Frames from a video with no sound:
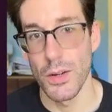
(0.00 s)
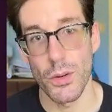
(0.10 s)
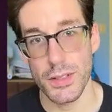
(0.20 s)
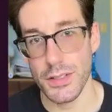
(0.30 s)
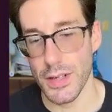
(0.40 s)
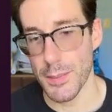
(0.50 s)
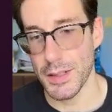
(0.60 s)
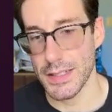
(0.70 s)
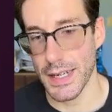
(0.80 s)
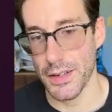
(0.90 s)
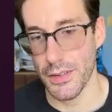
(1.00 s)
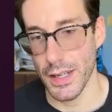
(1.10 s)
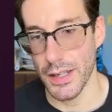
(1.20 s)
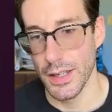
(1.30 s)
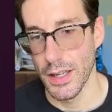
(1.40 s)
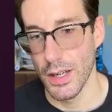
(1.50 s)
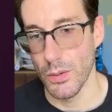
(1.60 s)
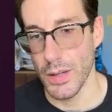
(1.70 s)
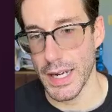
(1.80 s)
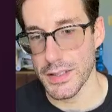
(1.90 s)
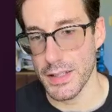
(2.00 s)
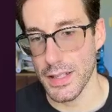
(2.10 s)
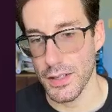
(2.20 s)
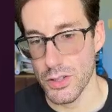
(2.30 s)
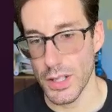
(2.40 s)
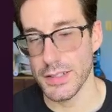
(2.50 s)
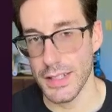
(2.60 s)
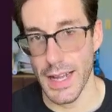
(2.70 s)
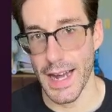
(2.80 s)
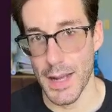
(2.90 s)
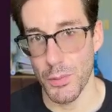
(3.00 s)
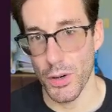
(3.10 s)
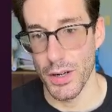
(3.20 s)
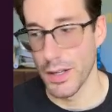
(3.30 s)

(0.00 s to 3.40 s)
Once I scrapped the entire thing, we actually trusted A I more.